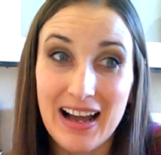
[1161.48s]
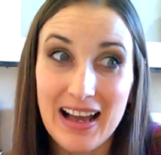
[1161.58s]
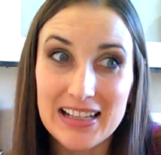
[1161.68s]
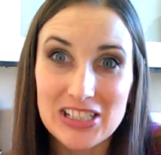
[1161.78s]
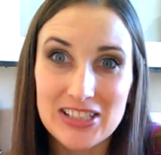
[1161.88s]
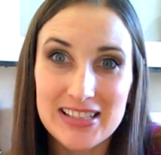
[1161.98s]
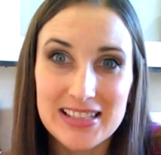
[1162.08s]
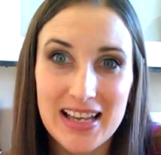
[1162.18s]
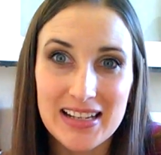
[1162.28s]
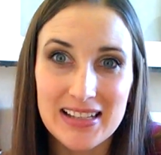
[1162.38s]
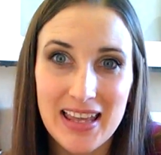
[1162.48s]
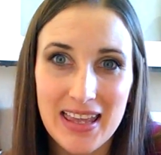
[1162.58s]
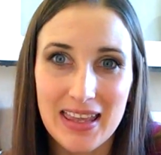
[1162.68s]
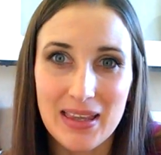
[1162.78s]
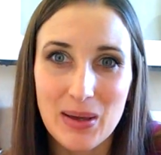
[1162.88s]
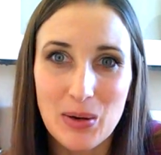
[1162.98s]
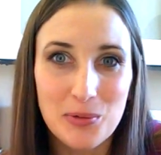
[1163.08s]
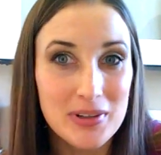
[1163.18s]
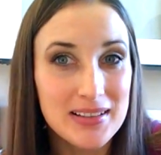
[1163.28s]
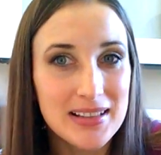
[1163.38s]
I actually decided, hey,
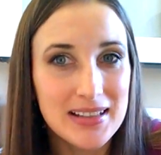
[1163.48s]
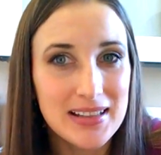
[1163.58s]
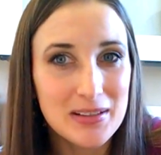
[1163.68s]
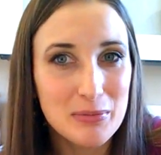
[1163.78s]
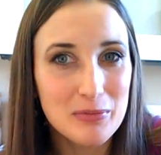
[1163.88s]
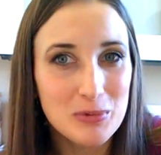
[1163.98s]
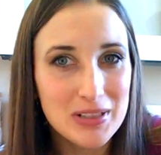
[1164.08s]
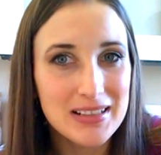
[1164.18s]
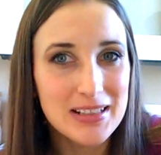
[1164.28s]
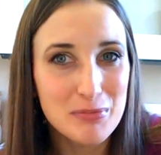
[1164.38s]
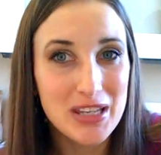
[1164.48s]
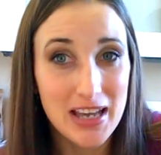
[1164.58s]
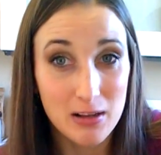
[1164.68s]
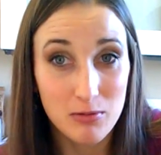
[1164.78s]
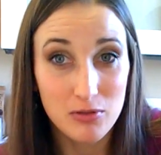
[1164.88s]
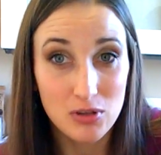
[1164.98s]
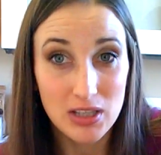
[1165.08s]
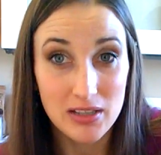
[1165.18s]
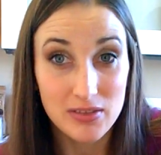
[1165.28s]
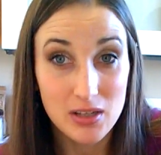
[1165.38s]
wouldn't it be
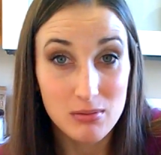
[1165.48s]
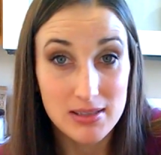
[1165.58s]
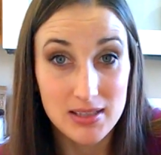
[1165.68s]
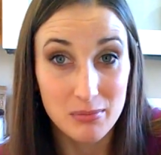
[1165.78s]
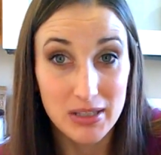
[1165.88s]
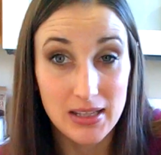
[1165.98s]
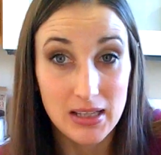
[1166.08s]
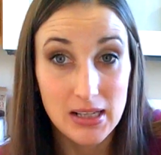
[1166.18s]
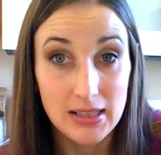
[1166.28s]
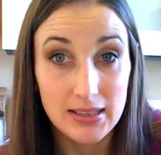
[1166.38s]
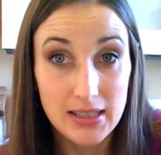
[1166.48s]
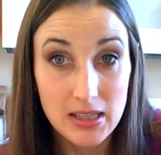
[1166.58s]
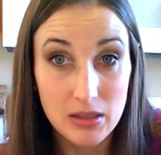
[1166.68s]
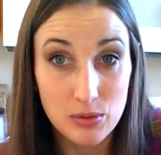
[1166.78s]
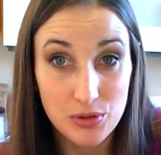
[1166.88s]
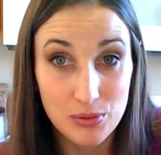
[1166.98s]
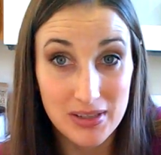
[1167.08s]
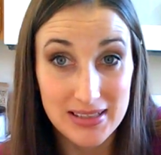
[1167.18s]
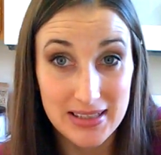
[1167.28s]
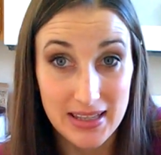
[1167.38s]
helpful if there was somebody leading you through
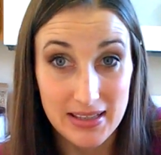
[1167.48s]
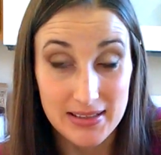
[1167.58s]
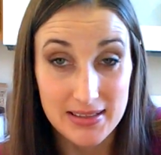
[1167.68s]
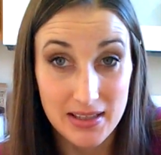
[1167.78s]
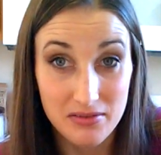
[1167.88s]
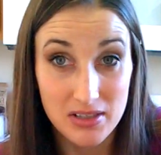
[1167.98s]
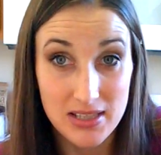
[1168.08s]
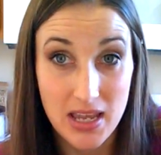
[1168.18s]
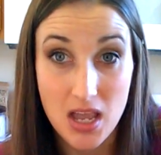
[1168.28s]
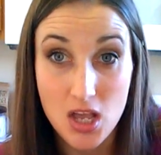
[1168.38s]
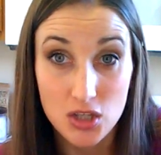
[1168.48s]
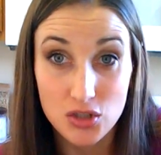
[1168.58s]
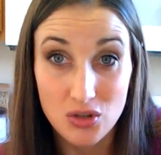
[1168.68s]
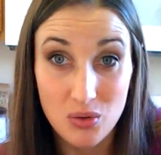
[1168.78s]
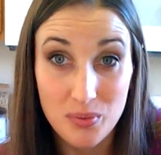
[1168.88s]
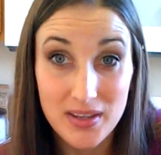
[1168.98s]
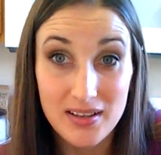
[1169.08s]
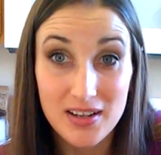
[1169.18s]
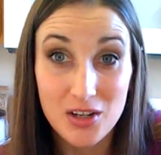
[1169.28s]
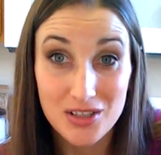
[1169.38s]
these things every day? So
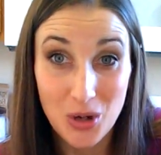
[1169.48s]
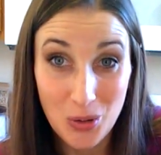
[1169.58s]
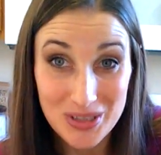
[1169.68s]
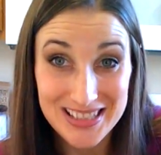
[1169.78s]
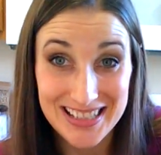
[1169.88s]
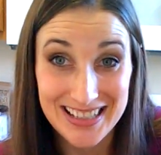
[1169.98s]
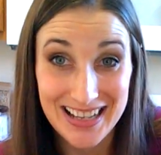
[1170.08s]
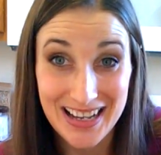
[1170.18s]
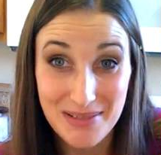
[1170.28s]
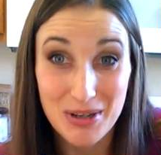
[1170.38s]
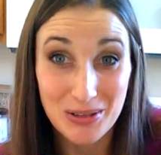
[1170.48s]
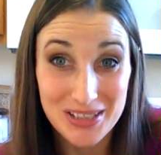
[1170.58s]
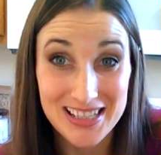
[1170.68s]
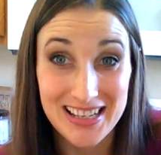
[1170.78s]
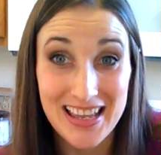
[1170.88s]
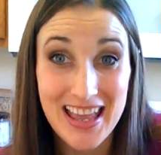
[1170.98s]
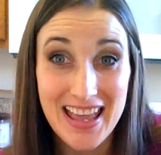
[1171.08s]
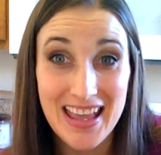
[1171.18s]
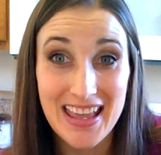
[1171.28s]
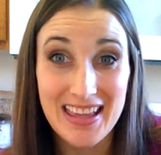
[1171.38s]
I am hosting
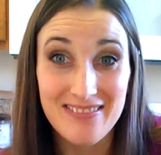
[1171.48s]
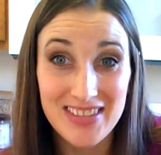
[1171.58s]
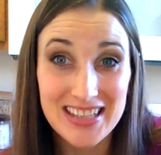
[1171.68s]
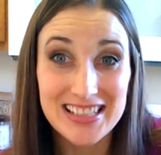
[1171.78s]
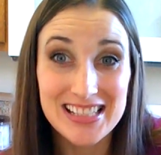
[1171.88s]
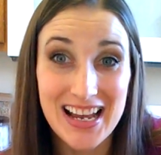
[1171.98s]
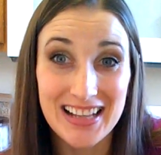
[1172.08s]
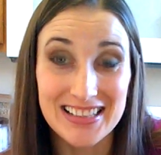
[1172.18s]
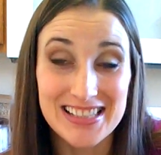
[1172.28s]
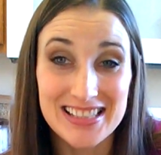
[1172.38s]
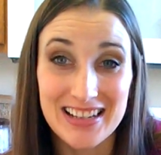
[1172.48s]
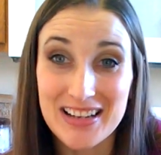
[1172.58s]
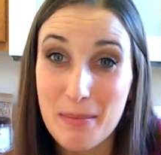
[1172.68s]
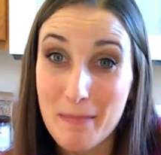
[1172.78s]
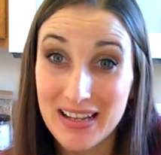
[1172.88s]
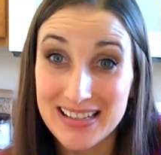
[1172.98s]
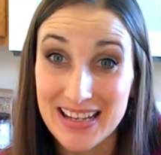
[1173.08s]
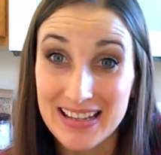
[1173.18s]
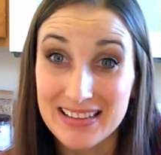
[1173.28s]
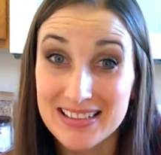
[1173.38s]
a vegan challenge starting
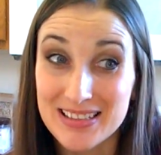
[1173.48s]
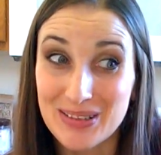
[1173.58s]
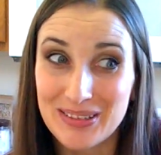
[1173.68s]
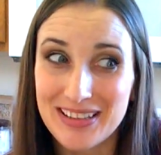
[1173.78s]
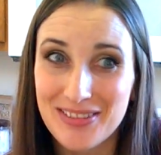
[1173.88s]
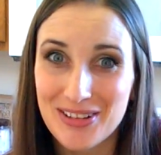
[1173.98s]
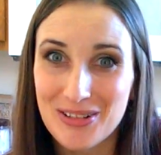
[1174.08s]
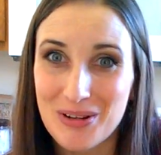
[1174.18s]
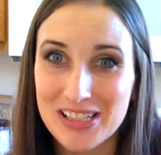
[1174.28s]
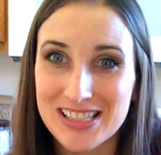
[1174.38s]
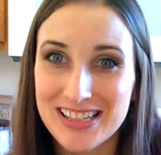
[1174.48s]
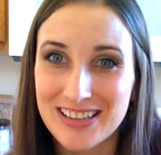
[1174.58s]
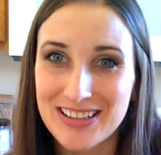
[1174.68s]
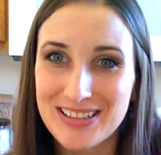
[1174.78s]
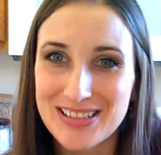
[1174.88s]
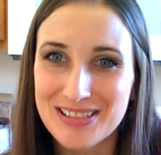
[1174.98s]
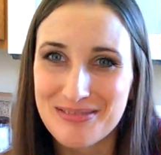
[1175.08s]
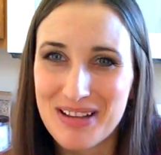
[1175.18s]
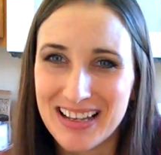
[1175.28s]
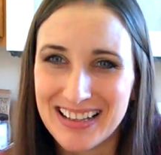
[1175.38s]
Monday. This is only if you're watching it on YouTube.